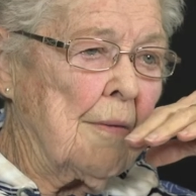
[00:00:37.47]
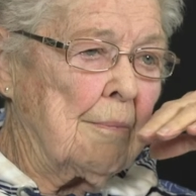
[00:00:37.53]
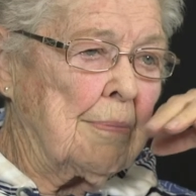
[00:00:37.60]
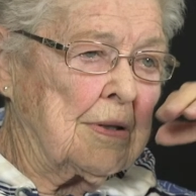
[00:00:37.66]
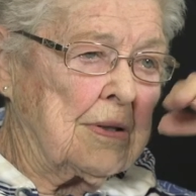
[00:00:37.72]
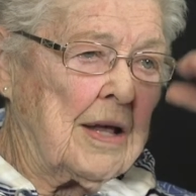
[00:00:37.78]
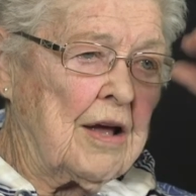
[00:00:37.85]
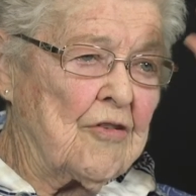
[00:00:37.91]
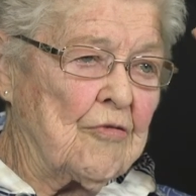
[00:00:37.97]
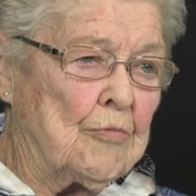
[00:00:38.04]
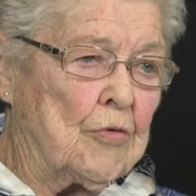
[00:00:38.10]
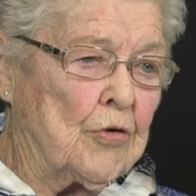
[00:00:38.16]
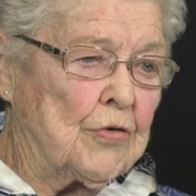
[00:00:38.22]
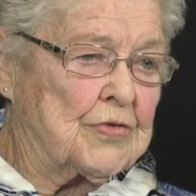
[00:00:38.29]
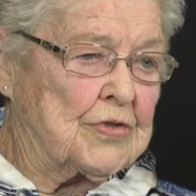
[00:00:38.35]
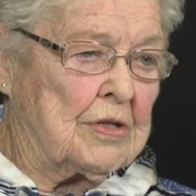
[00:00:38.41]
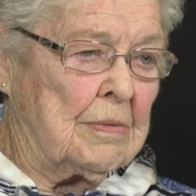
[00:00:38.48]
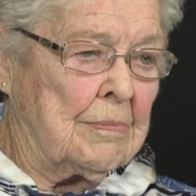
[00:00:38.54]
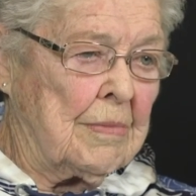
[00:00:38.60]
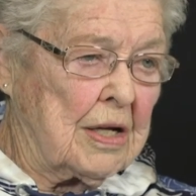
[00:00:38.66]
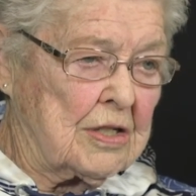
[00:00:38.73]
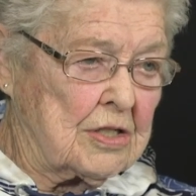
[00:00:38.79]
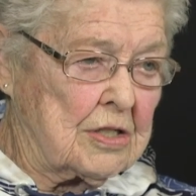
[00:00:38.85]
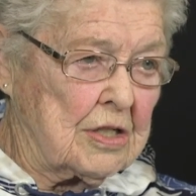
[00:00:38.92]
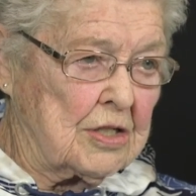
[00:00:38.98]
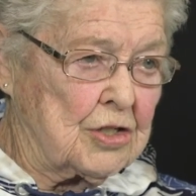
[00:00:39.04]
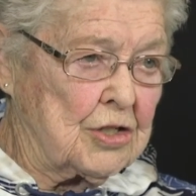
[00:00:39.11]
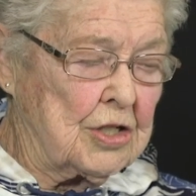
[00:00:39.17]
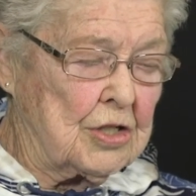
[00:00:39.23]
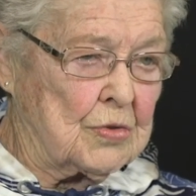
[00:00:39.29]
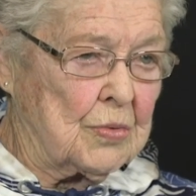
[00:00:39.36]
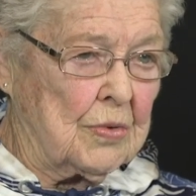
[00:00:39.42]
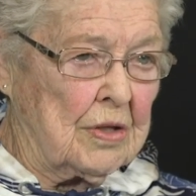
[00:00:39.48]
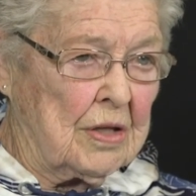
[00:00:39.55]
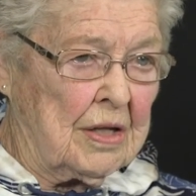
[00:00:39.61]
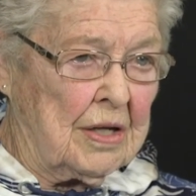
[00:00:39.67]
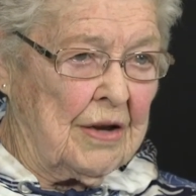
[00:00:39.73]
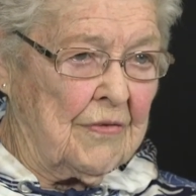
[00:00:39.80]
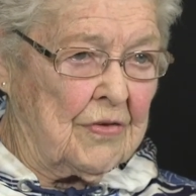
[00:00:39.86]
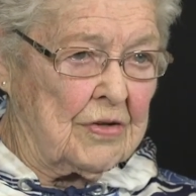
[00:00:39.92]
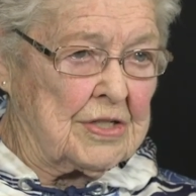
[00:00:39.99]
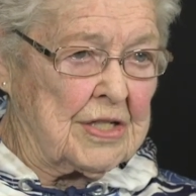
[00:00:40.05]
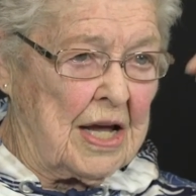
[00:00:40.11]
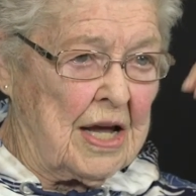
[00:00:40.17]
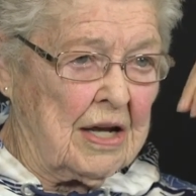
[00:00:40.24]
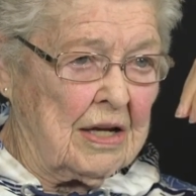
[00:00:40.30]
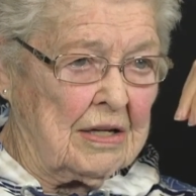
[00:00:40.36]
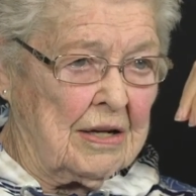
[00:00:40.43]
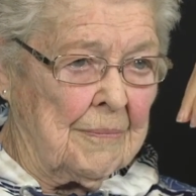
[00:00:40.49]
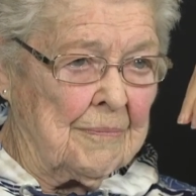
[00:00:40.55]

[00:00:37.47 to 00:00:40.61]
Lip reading: but they've moved so much that she's really never taken